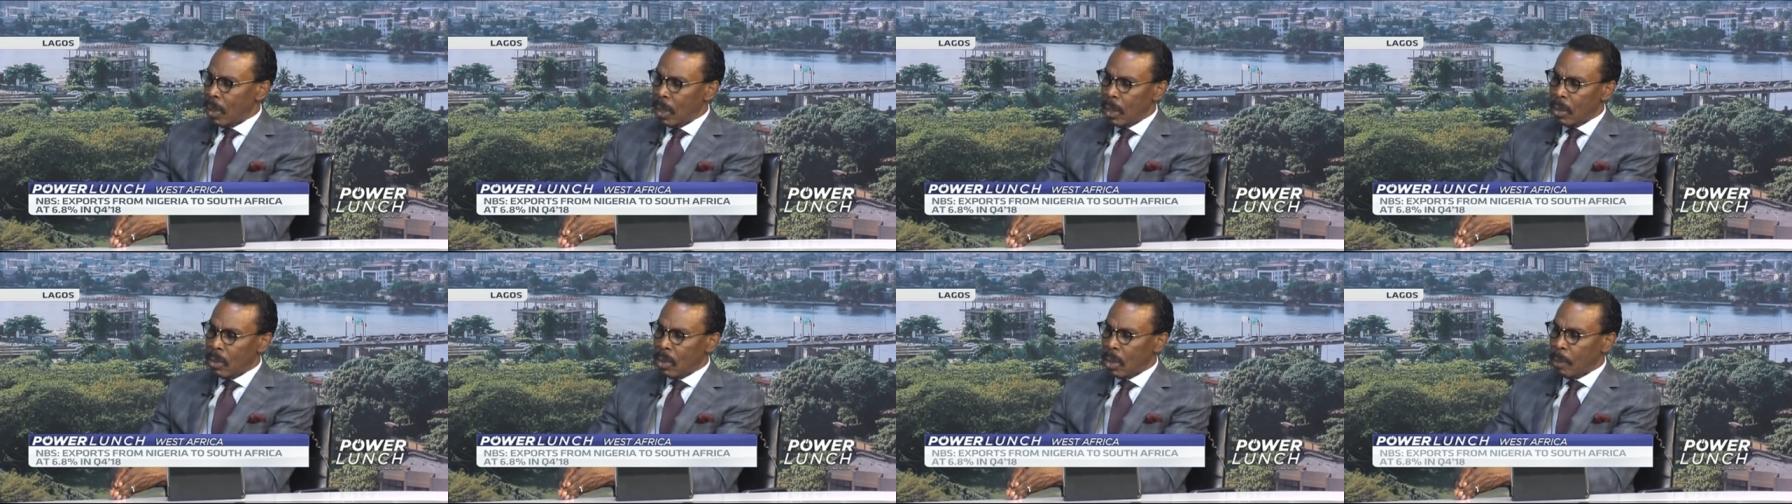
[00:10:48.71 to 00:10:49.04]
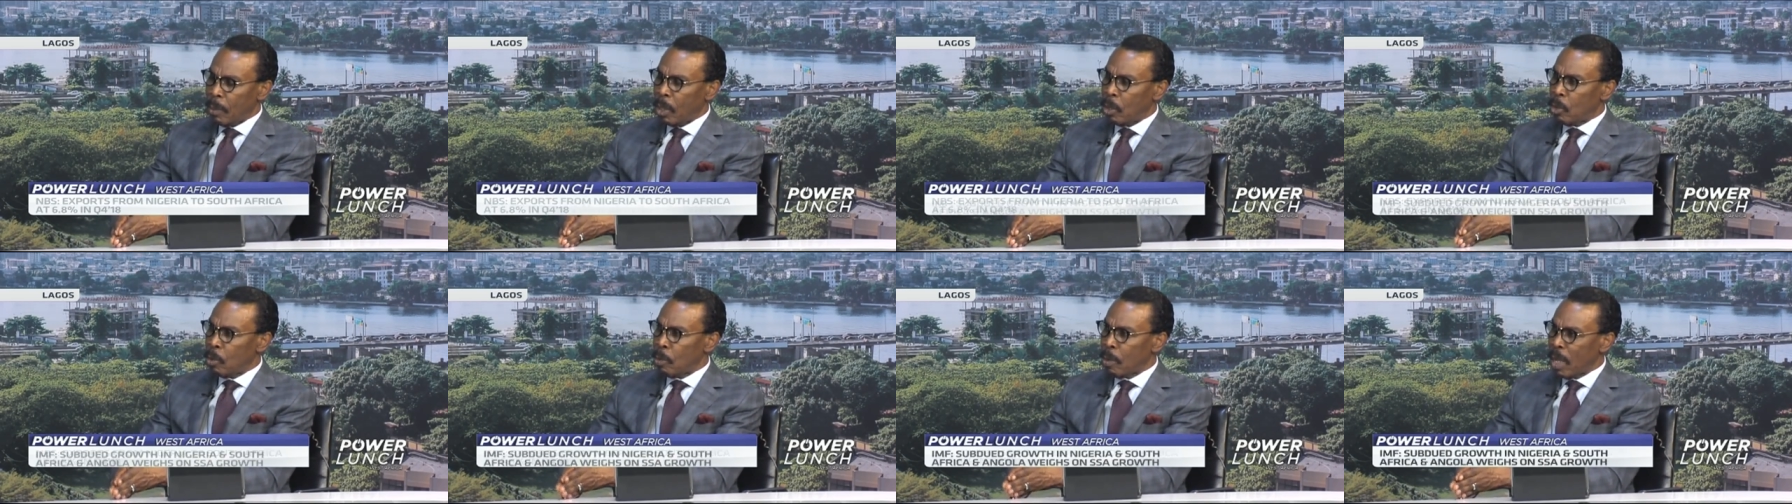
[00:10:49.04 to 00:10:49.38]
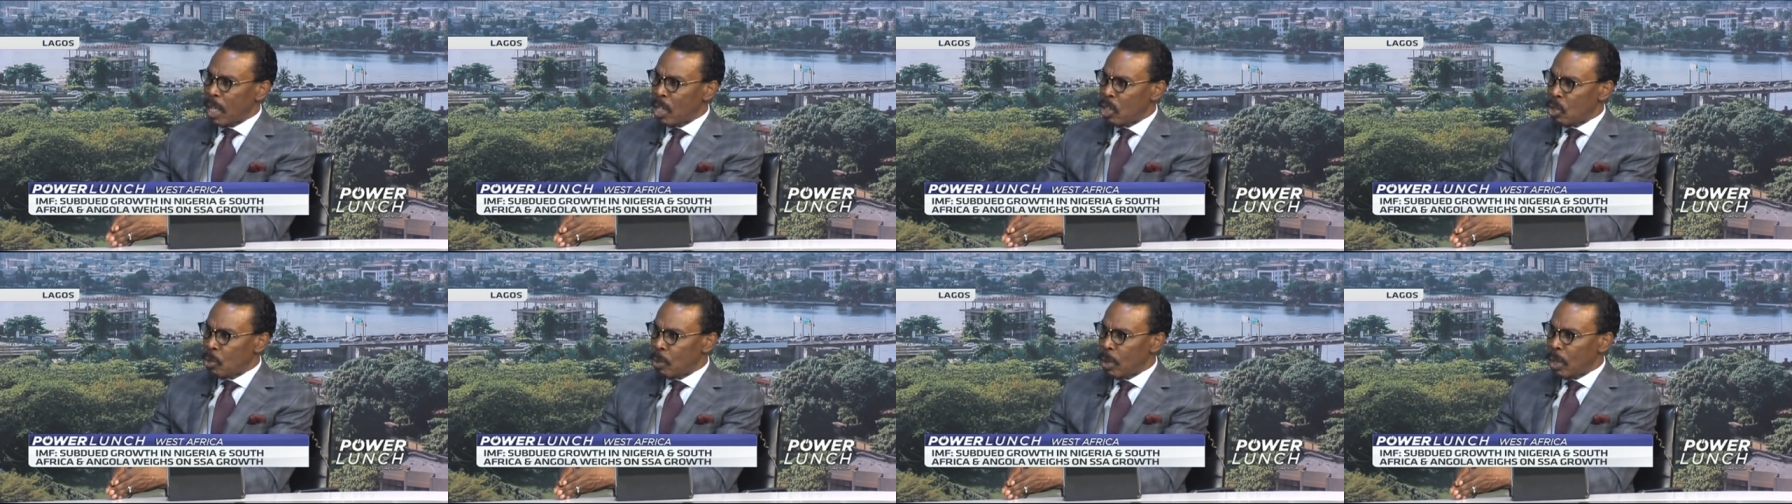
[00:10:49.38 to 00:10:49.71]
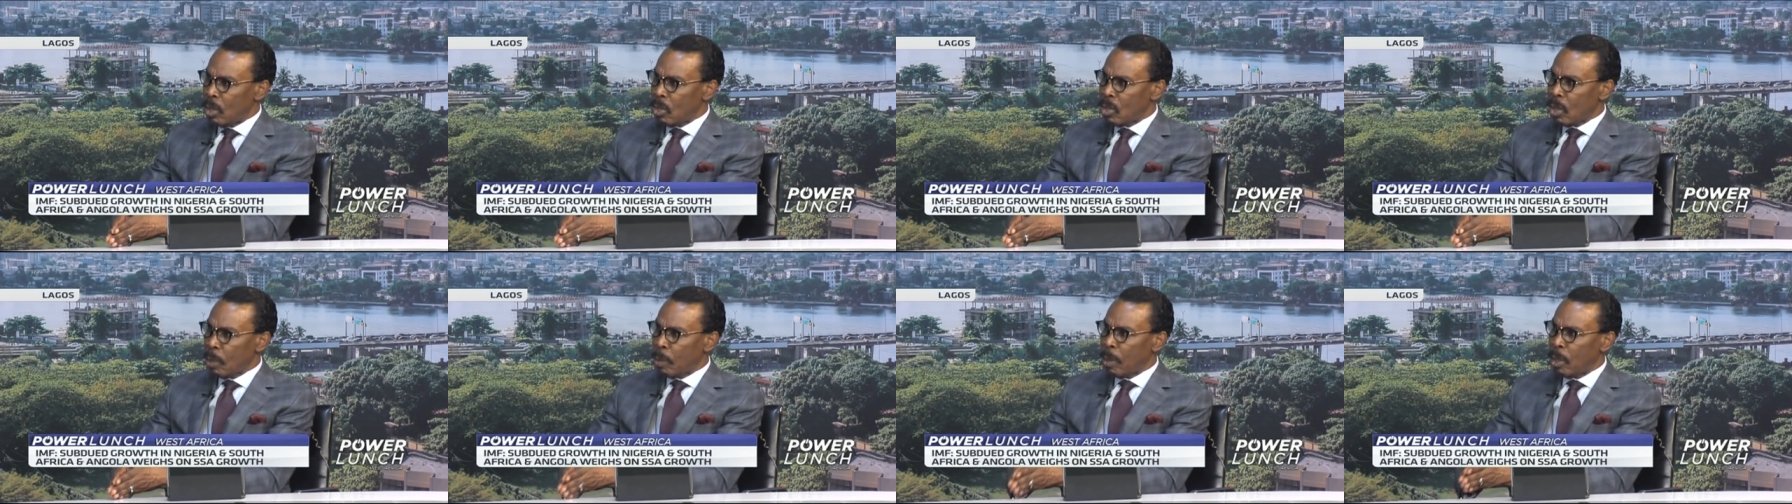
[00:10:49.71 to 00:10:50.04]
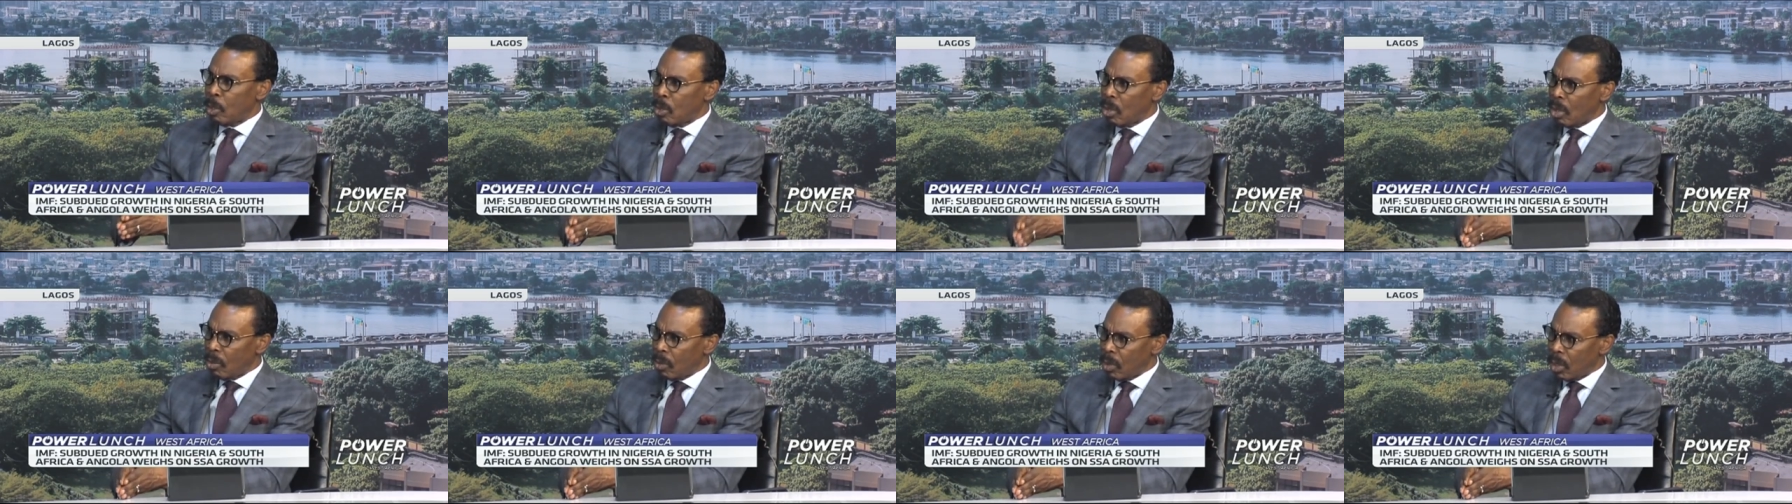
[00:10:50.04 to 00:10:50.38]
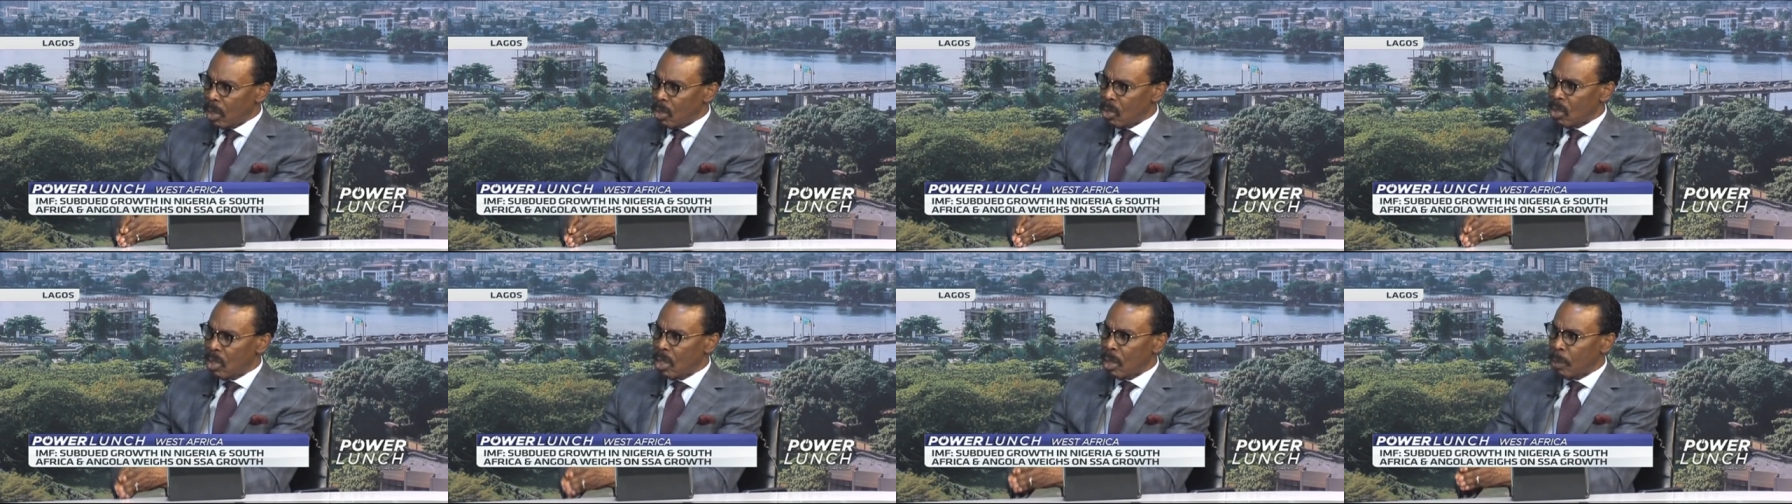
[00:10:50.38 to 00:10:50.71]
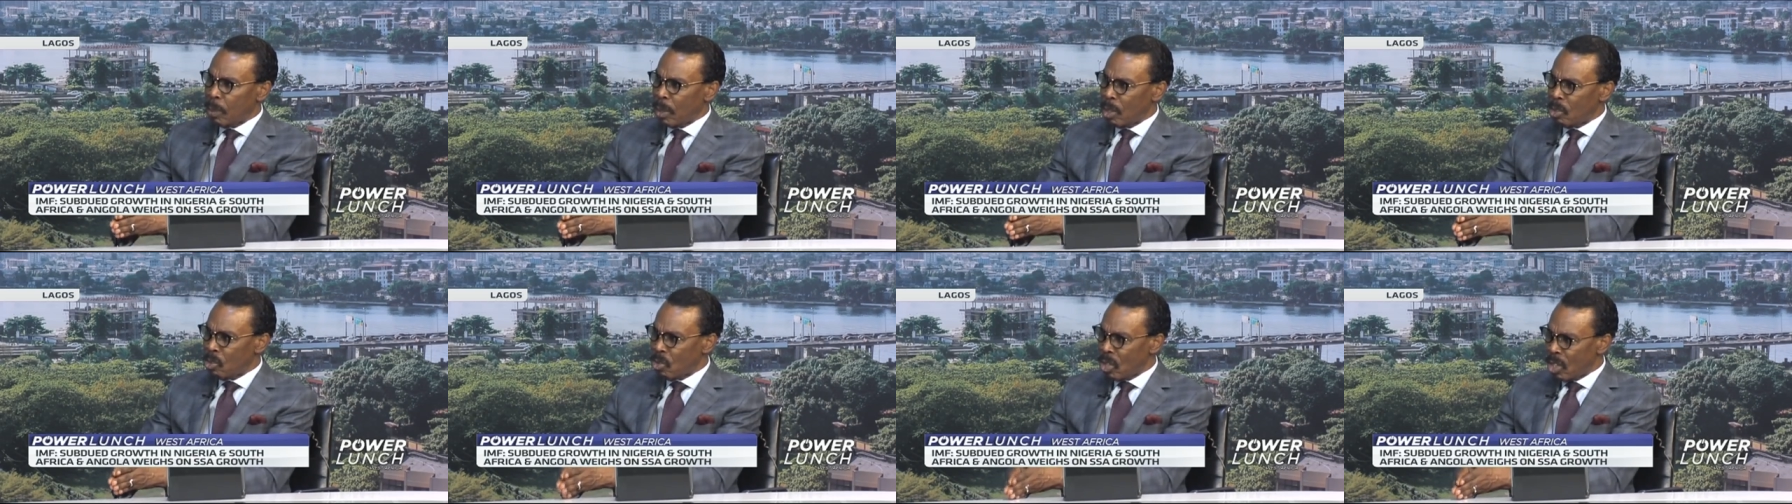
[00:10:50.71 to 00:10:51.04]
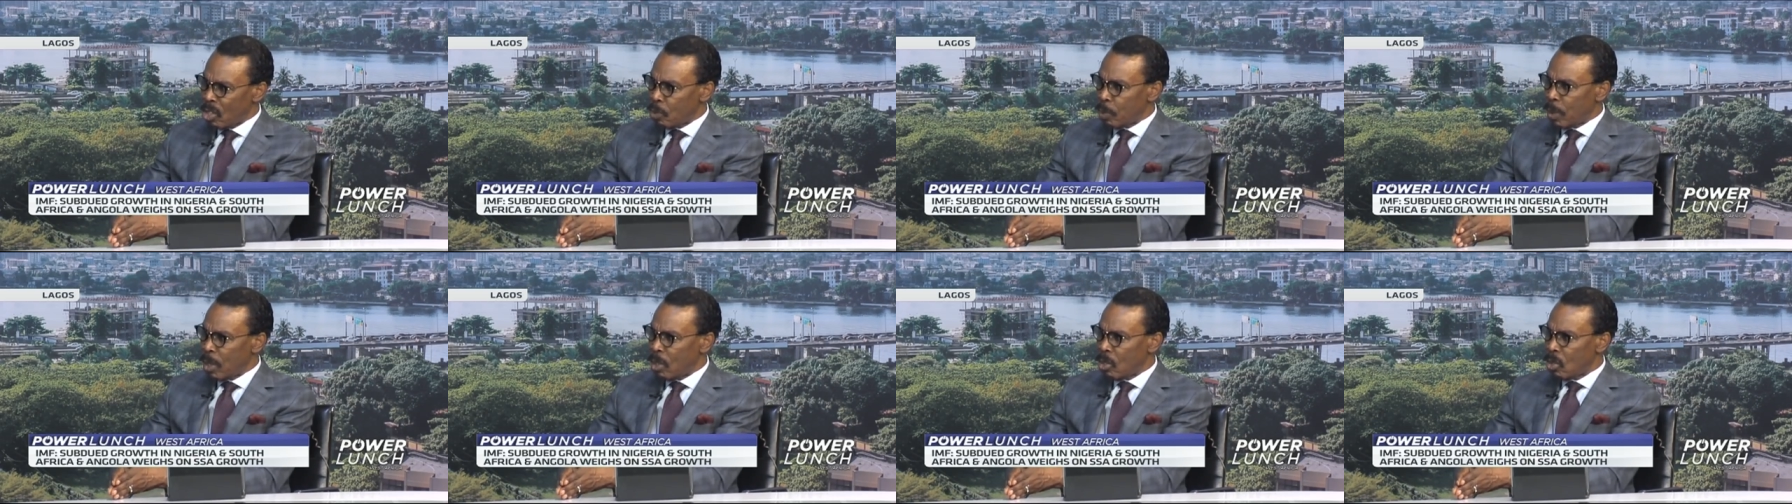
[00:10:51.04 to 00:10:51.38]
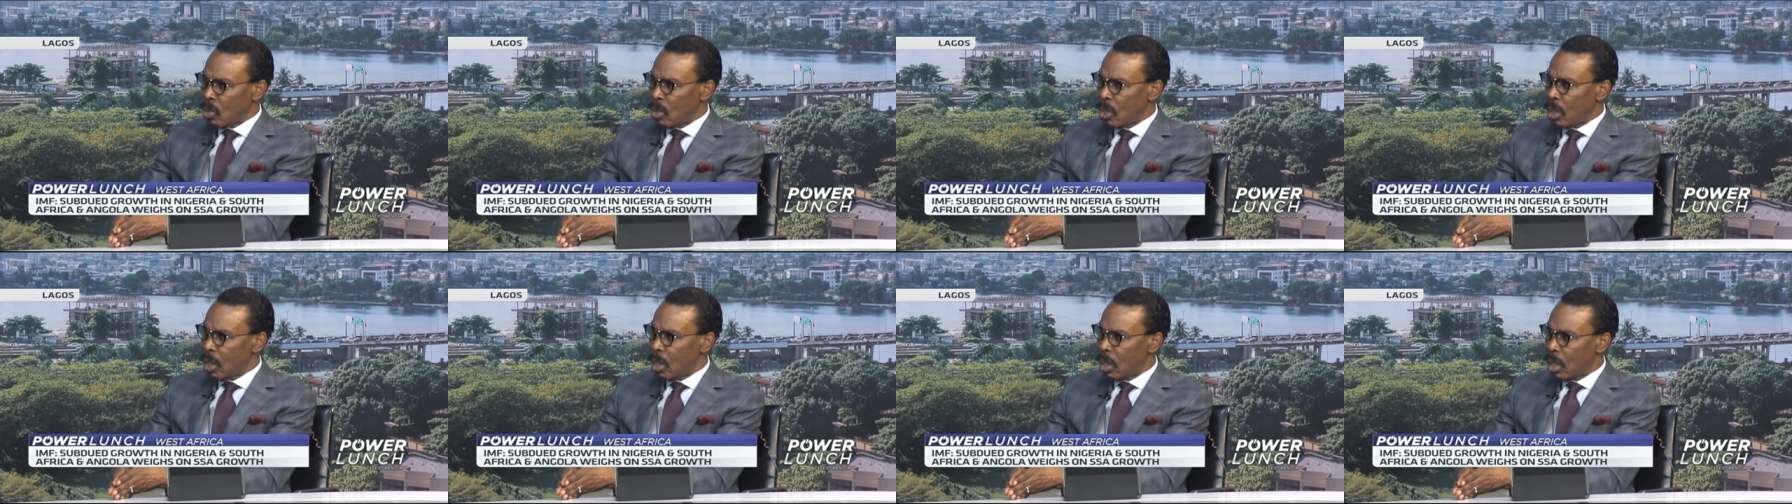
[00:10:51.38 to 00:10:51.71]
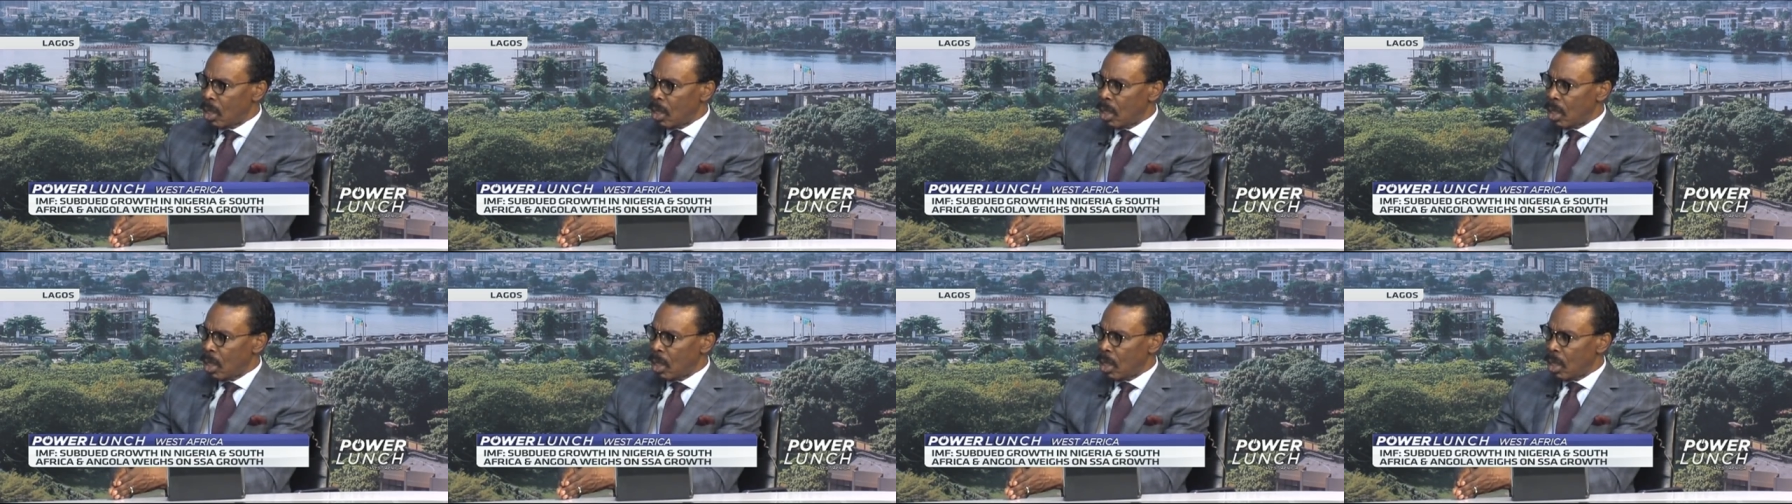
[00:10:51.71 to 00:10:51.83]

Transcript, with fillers: it's about management, it's about governance, it's about transparency,